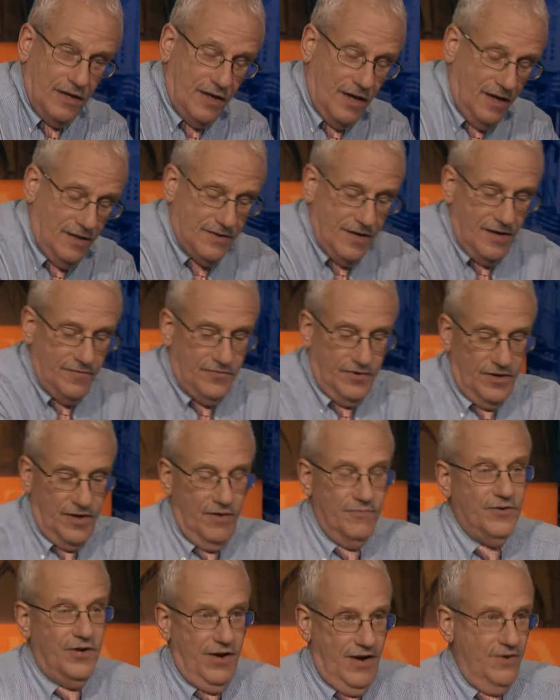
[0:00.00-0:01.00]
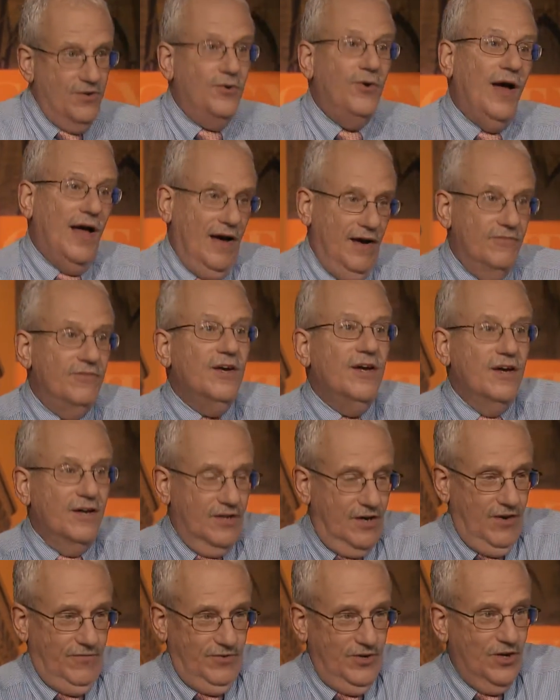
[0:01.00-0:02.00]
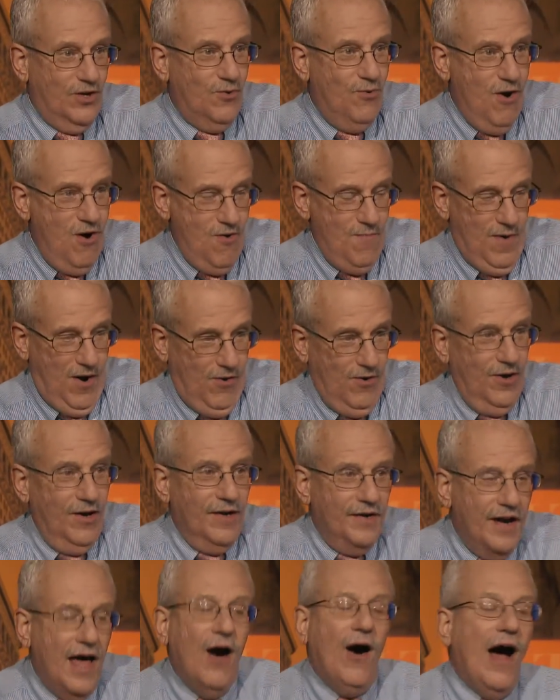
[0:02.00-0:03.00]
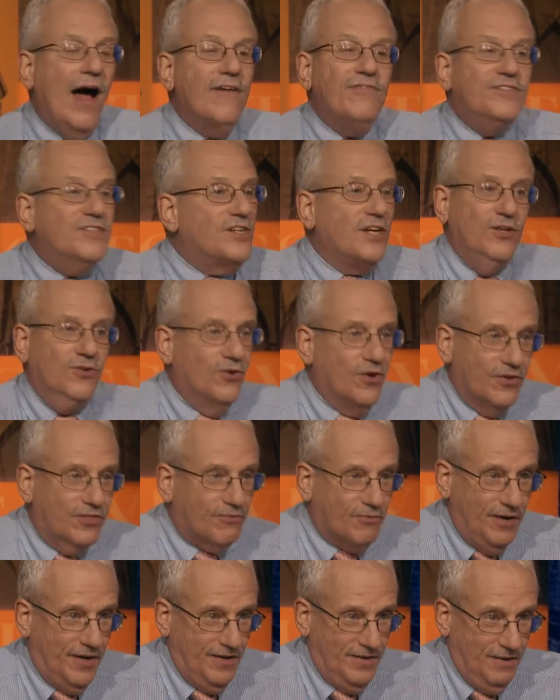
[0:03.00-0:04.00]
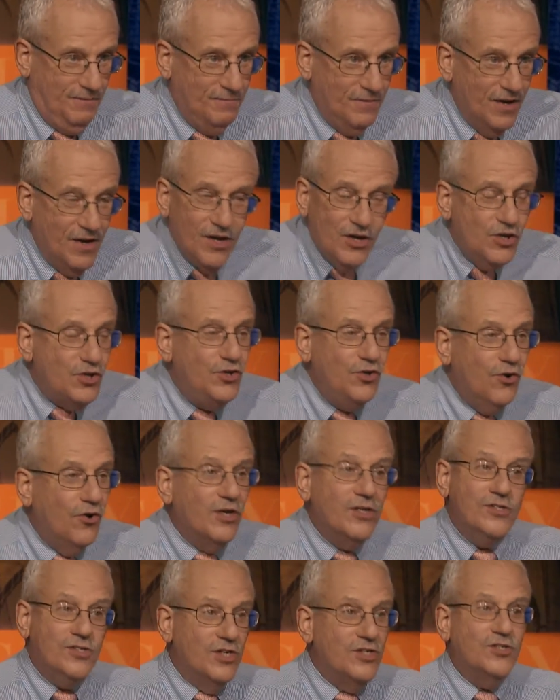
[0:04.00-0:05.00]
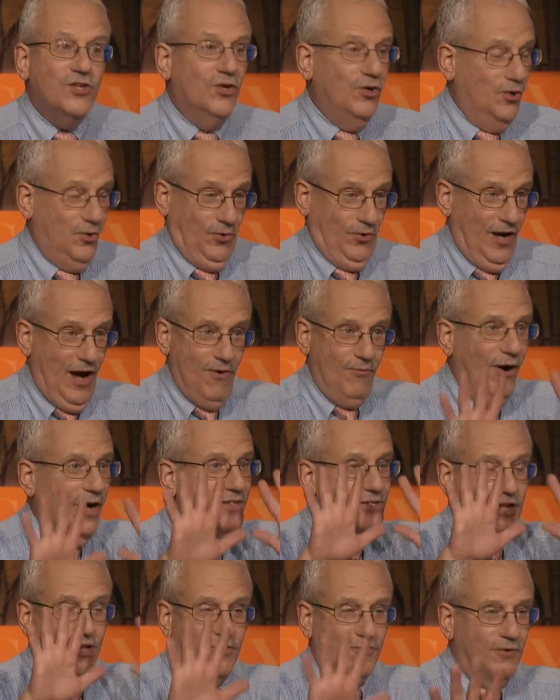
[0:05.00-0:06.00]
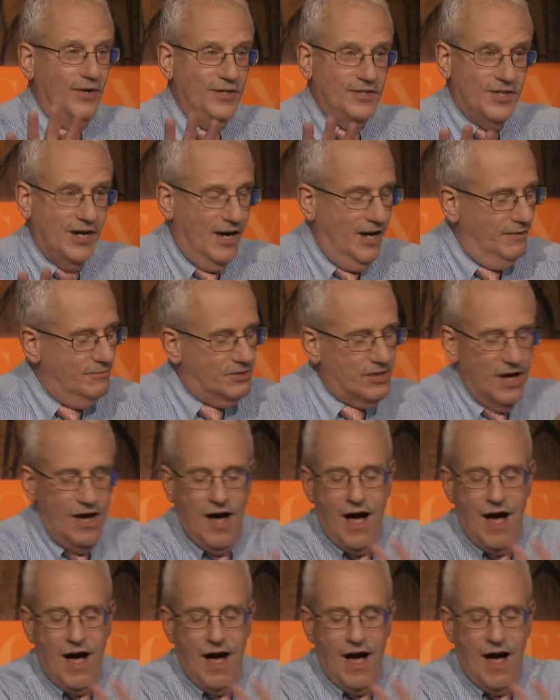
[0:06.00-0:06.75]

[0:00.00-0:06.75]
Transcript: candidate for governor, and you have Governor Cuomo. Right. Now, I've seen all three of them. Yours is a hoot. I watched it three times.